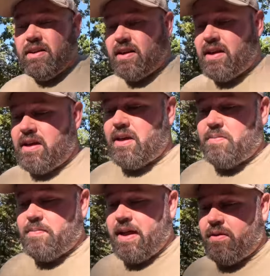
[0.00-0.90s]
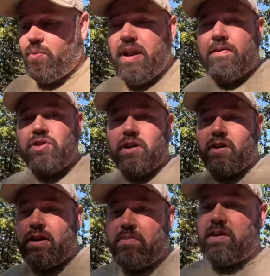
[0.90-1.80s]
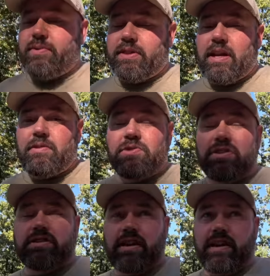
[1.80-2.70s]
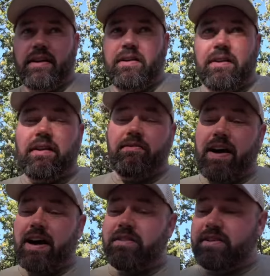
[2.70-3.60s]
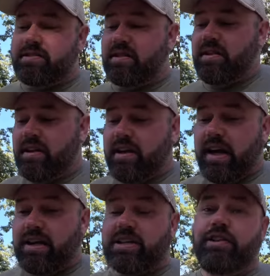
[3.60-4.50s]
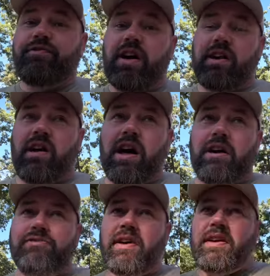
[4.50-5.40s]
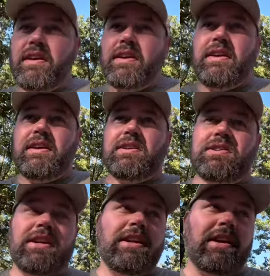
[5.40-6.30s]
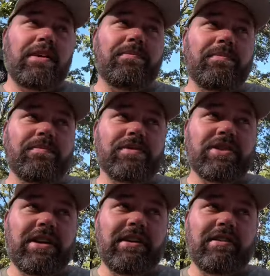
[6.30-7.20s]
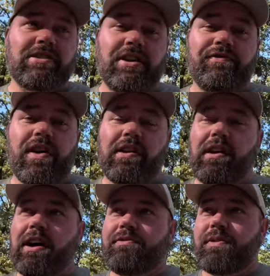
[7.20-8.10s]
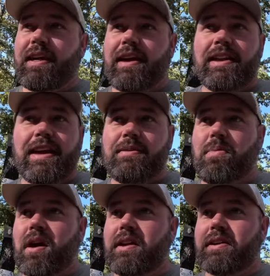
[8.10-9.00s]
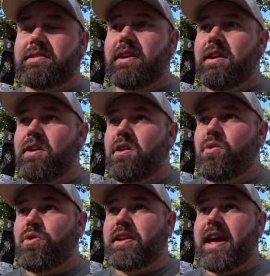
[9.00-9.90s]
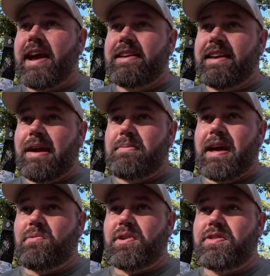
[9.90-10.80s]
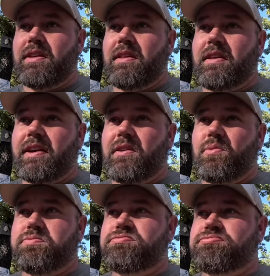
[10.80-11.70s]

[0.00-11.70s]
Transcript: And we never took her in because we thought it was just like a virus. And she fought it off. She fought it off without any antibiotics. Well, then Hayden came down with it like a...